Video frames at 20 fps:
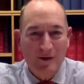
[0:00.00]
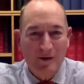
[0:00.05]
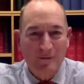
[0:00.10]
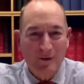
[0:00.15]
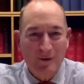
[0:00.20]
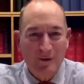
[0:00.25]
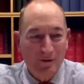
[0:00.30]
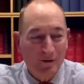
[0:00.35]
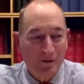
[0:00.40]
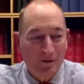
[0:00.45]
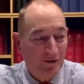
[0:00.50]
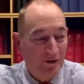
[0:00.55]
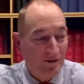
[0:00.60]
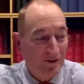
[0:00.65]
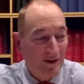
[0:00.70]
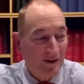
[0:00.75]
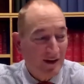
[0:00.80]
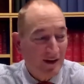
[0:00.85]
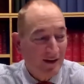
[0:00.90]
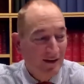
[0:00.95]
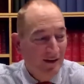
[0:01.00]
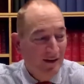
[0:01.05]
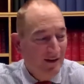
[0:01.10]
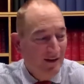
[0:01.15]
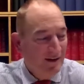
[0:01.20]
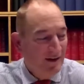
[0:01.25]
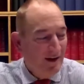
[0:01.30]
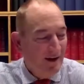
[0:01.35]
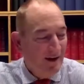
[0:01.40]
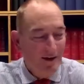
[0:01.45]
one of my daughters just had,
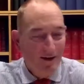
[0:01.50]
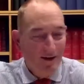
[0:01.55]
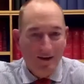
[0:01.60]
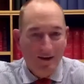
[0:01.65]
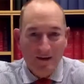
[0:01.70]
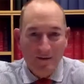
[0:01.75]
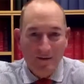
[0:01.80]
and you mm. think